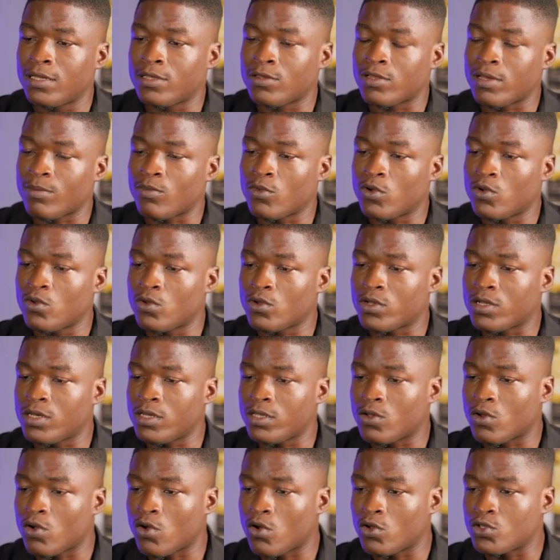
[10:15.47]
So I'm going to
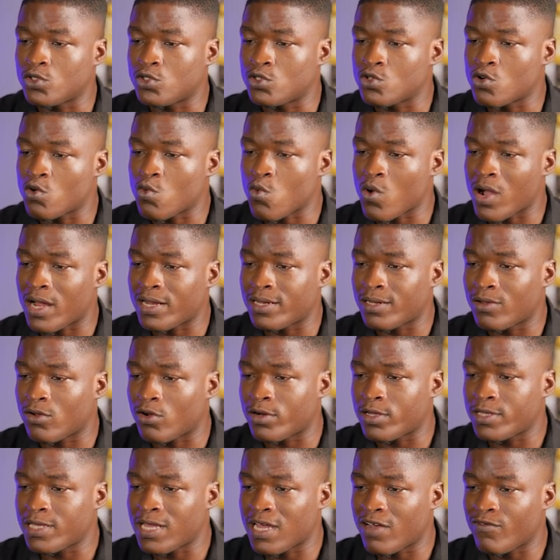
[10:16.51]
click Audio 1. I
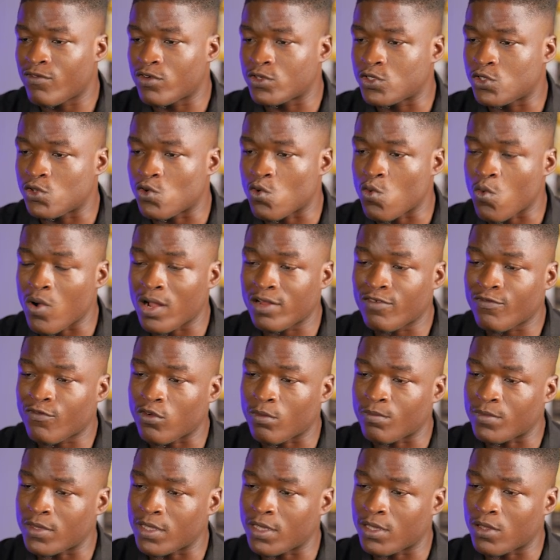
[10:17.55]
already have Audio 1
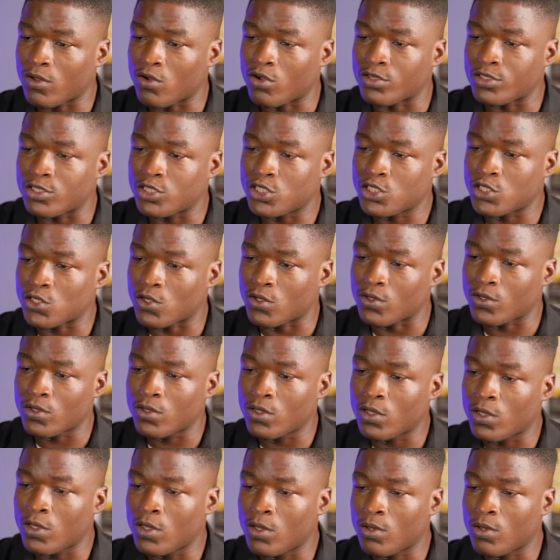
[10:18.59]
from the Audition,